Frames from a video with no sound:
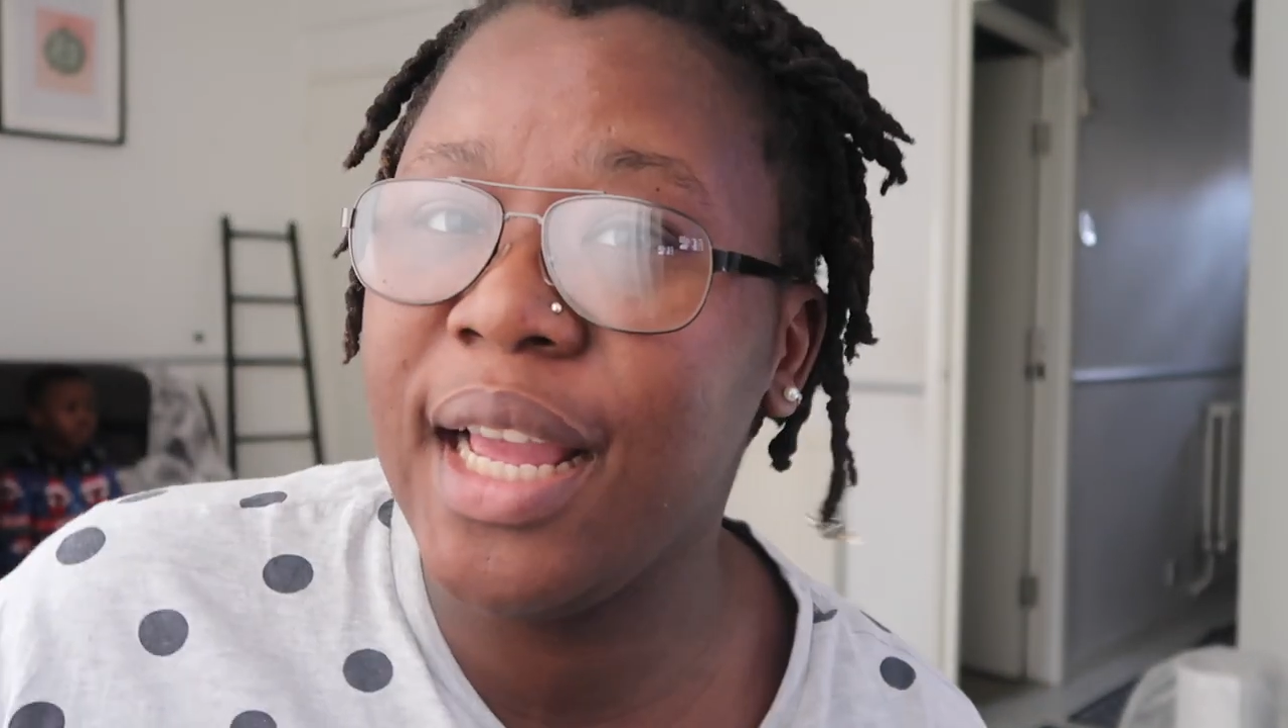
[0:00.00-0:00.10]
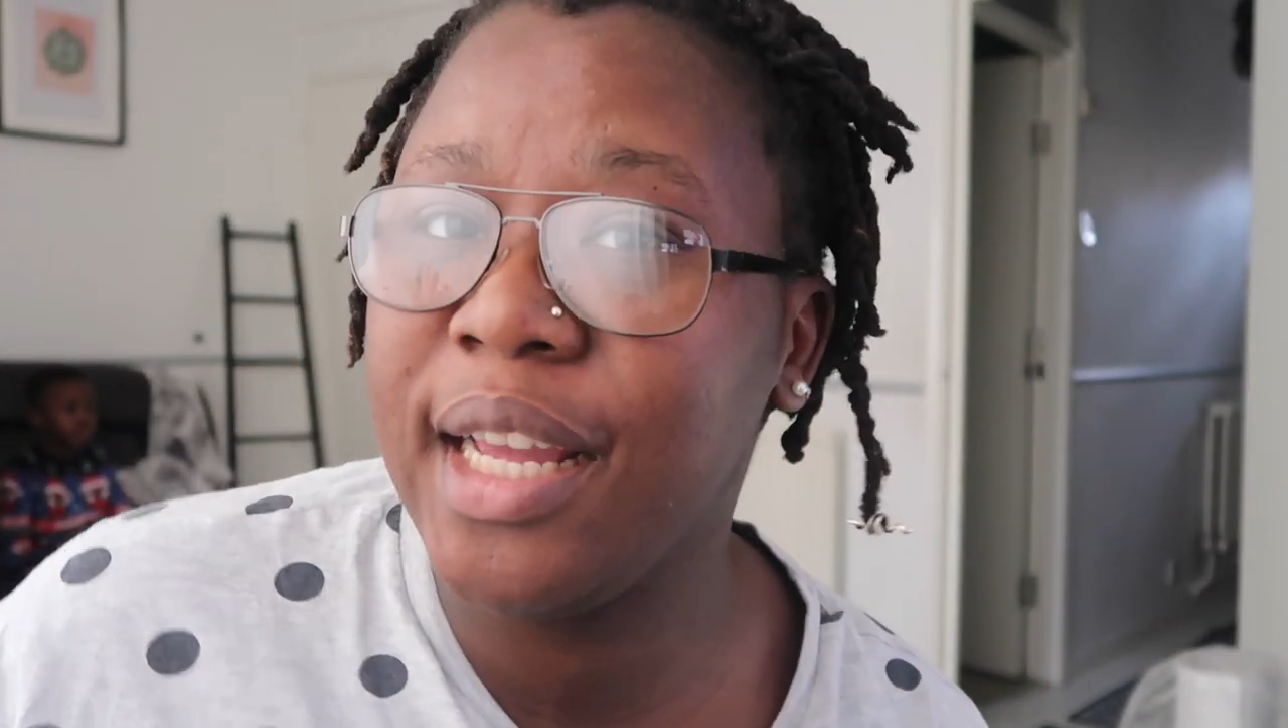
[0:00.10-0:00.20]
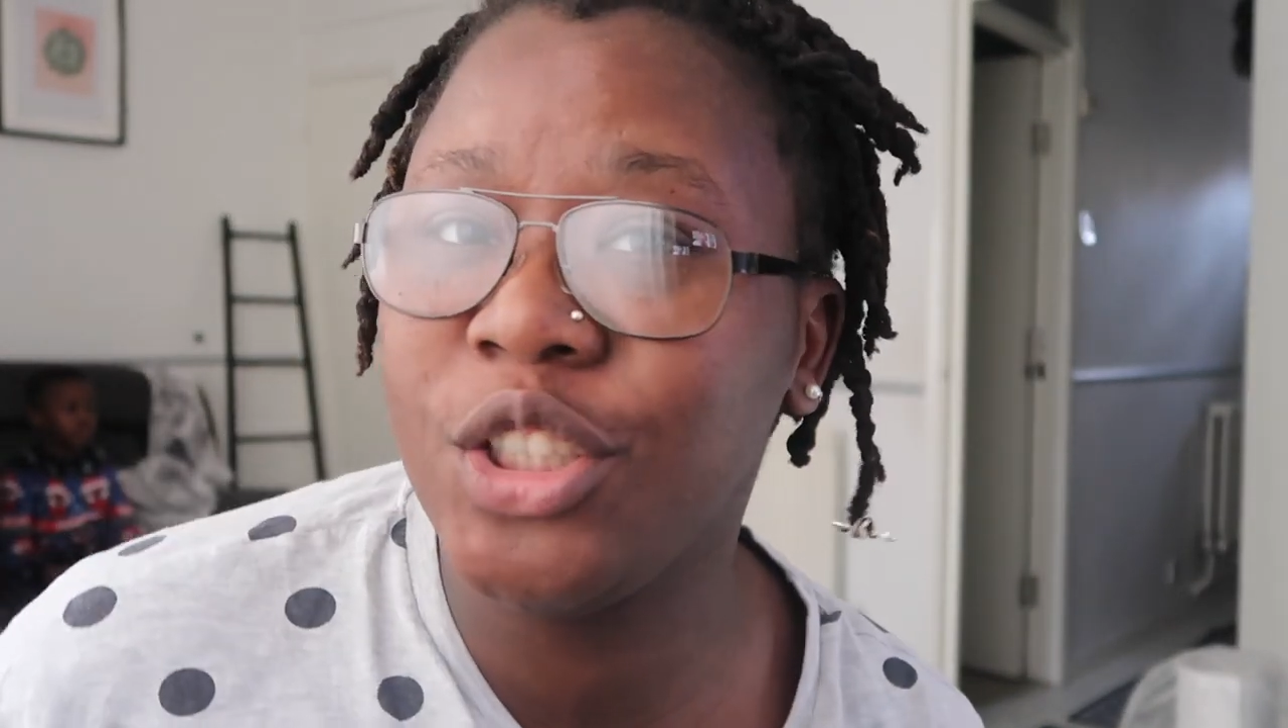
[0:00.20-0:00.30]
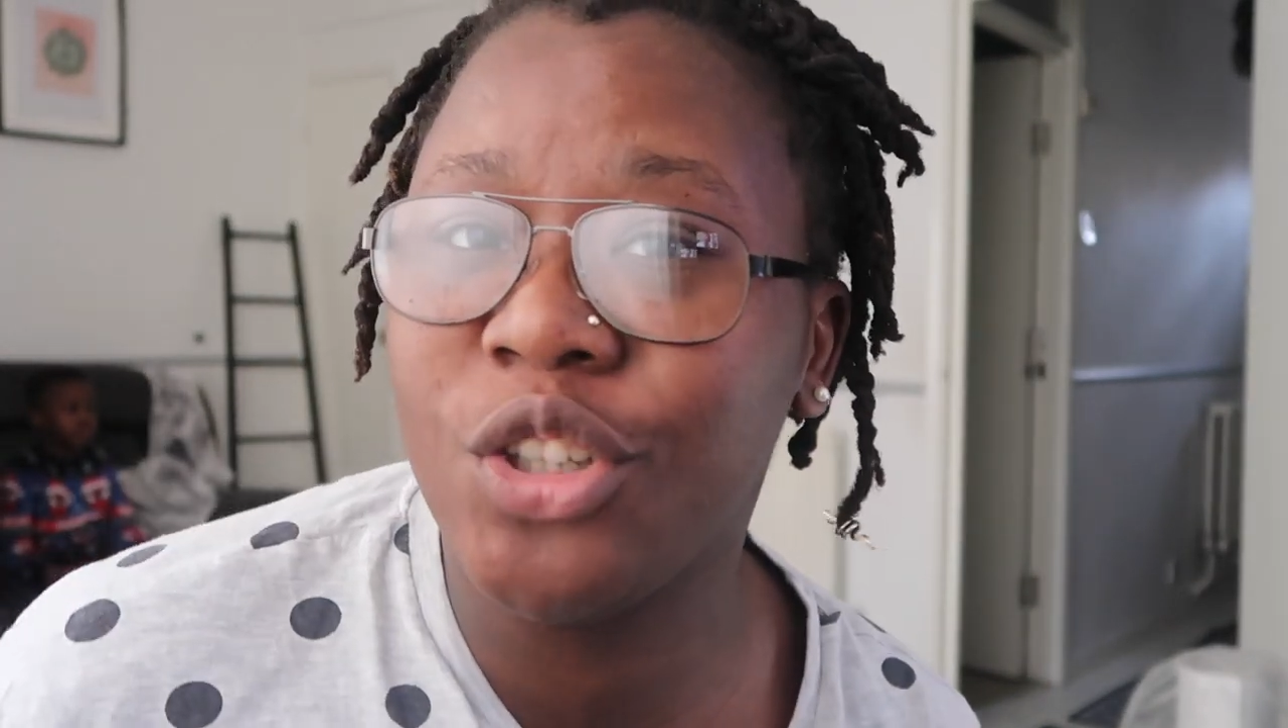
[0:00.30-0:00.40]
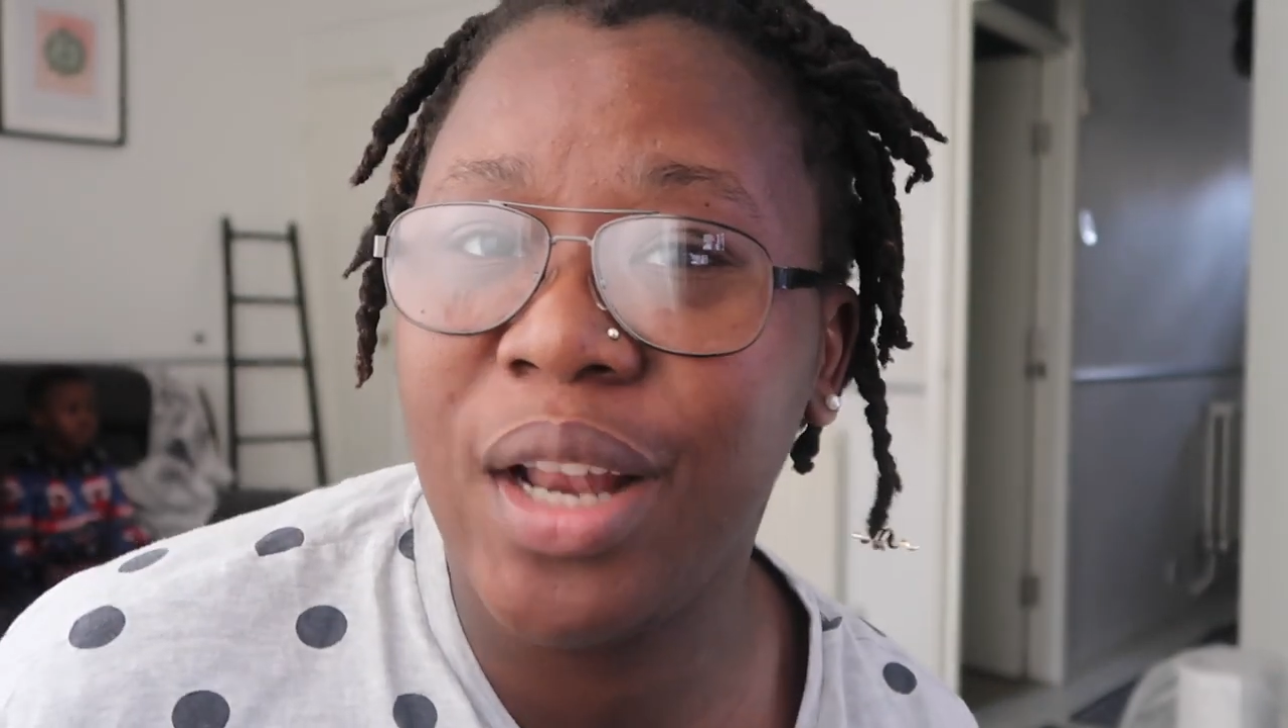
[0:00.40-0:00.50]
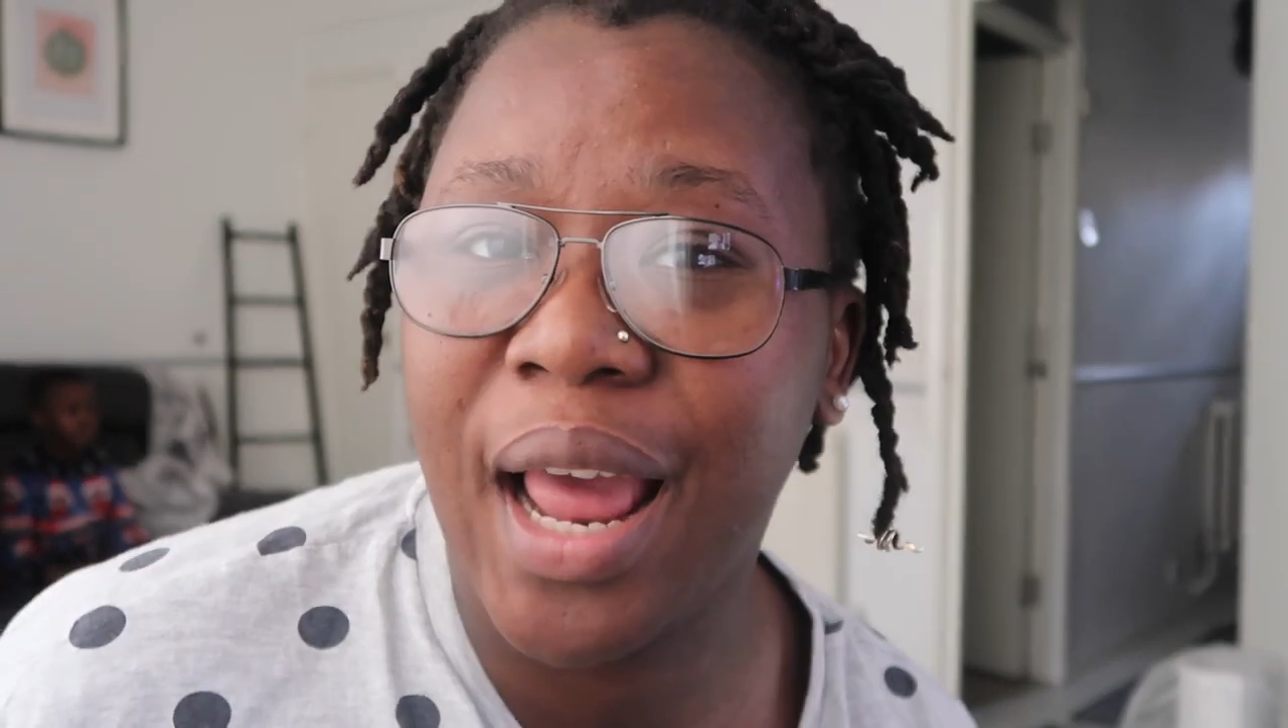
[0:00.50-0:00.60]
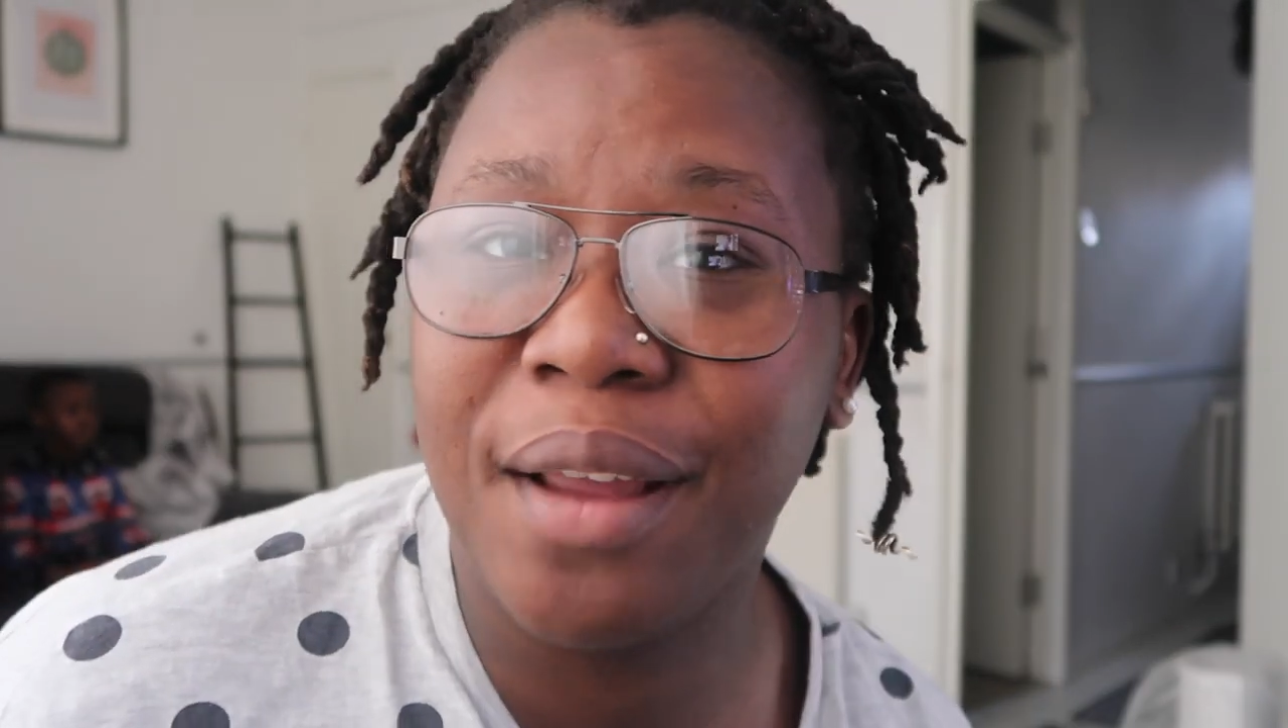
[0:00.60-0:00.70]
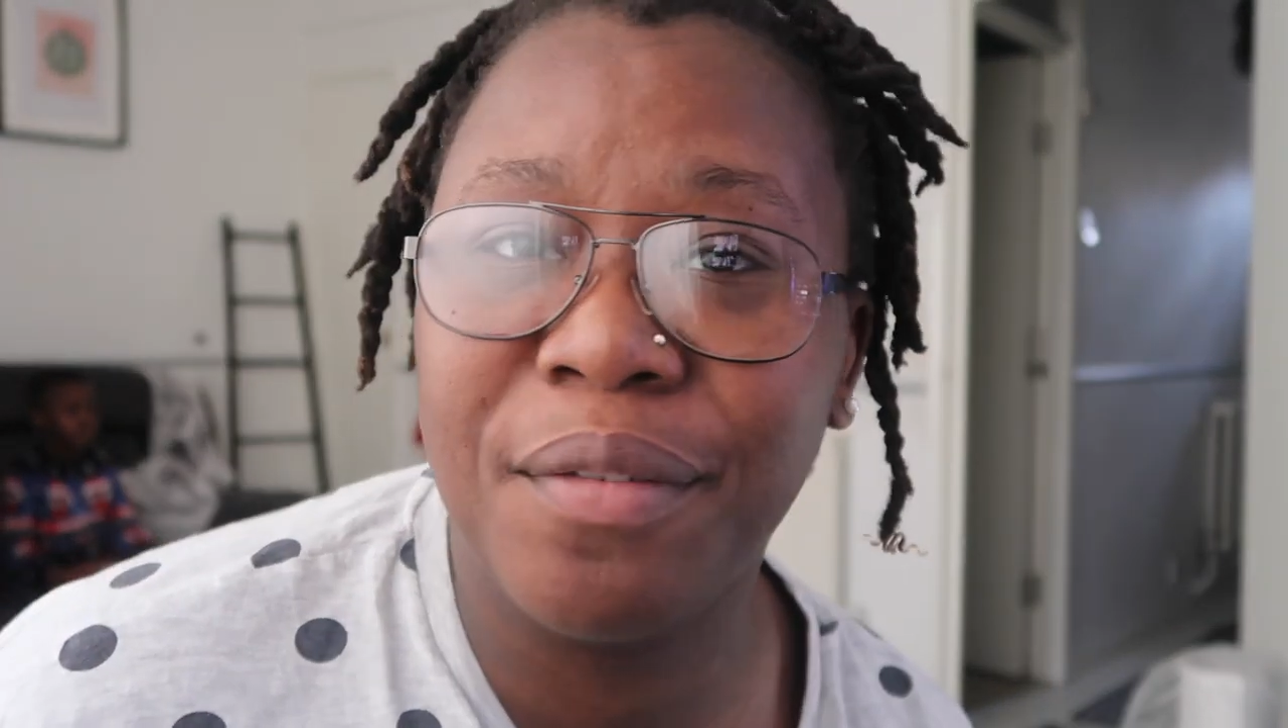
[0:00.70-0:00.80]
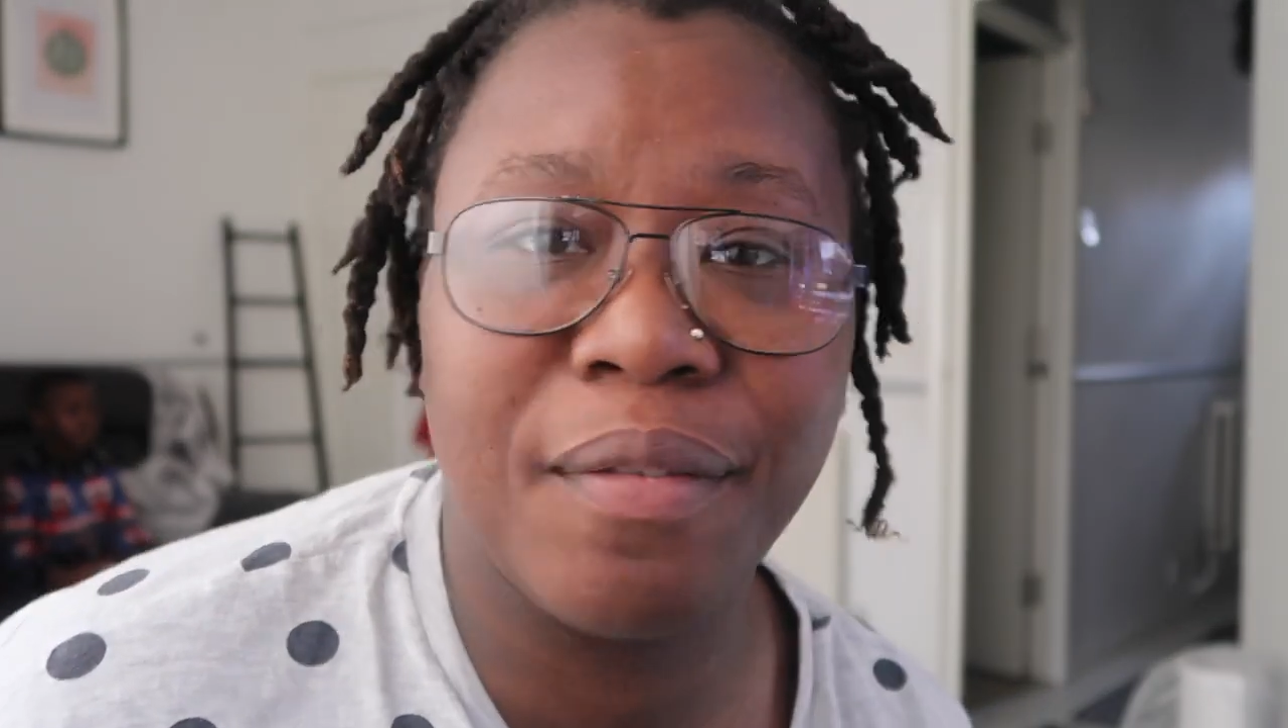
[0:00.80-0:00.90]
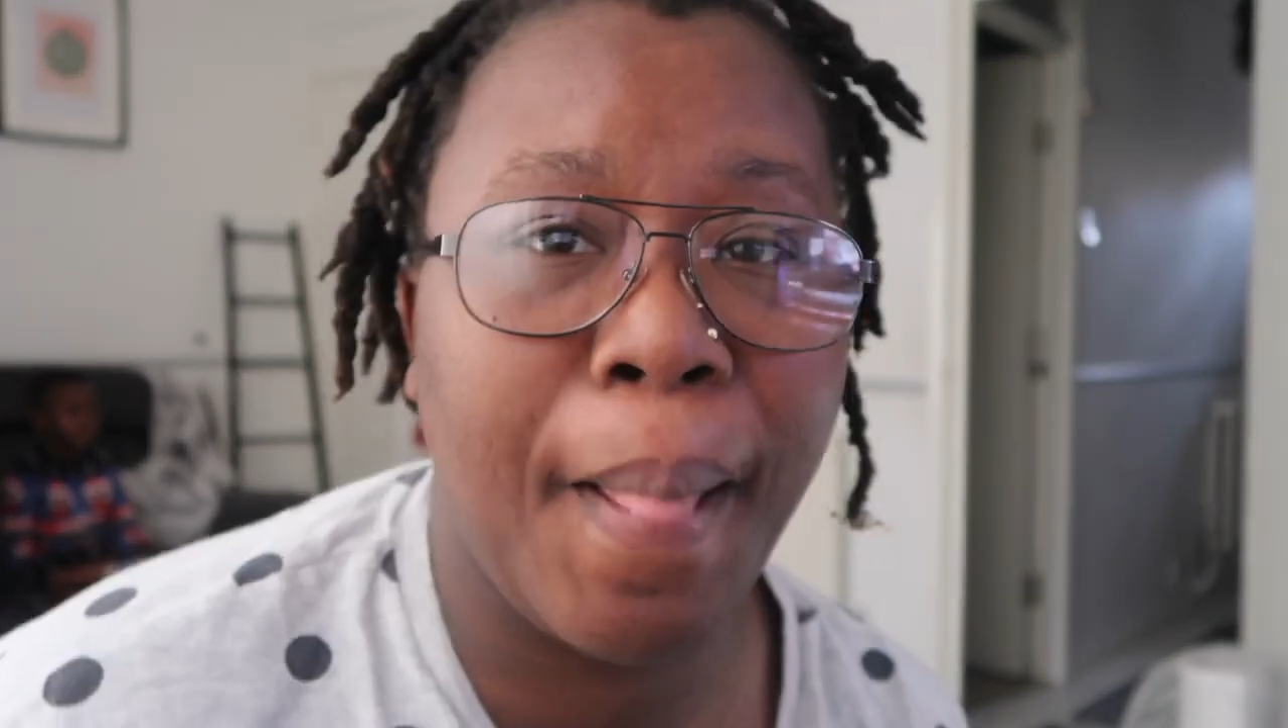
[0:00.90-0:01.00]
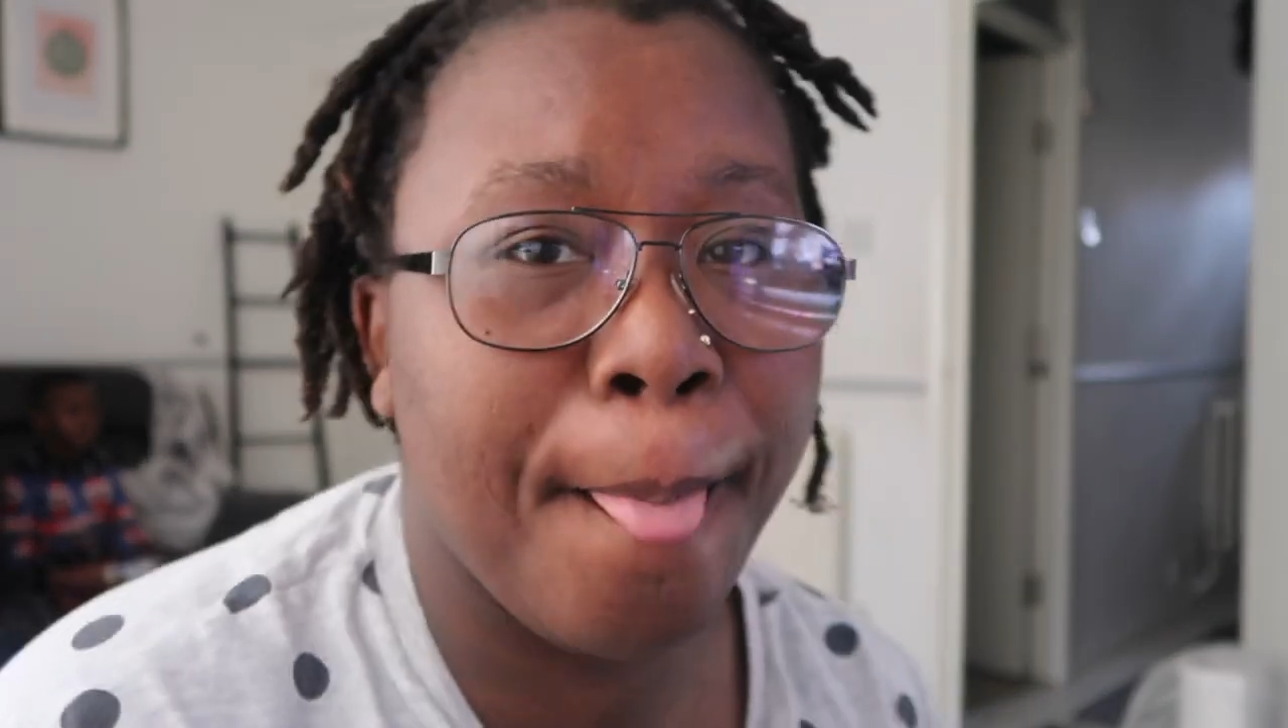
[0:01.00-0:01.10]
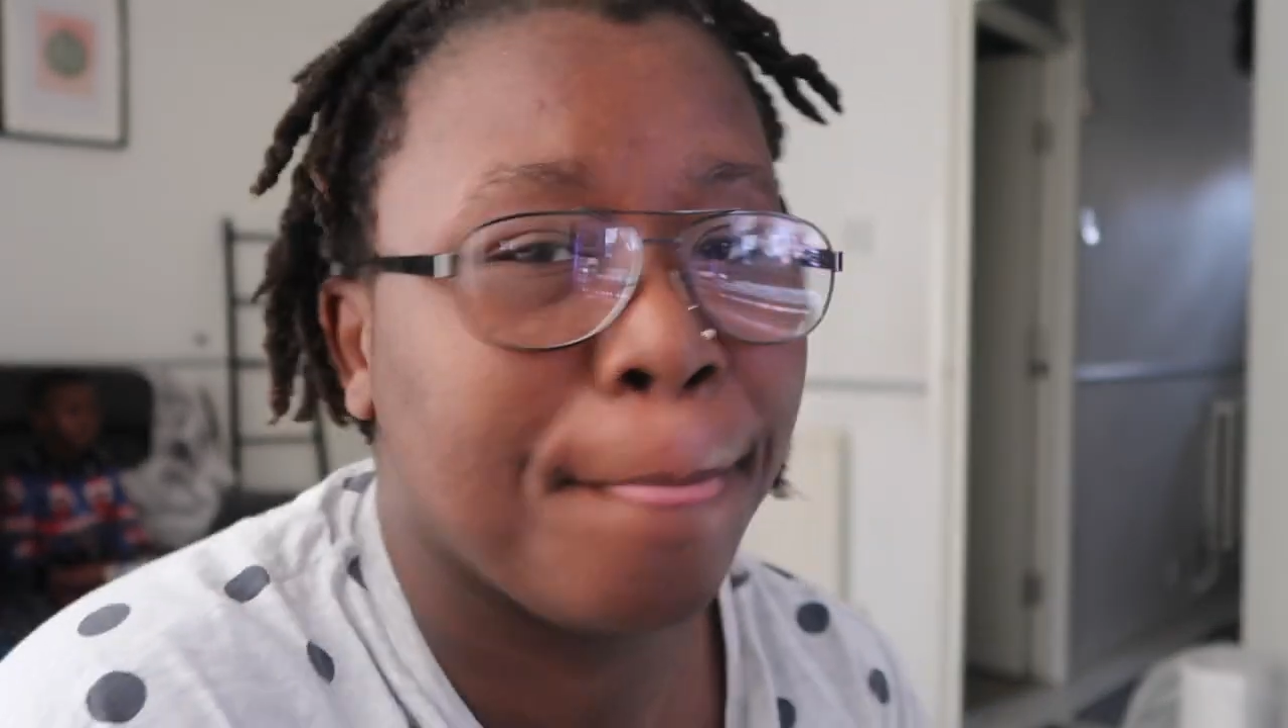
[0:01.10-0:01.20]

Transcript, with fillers: enjoy life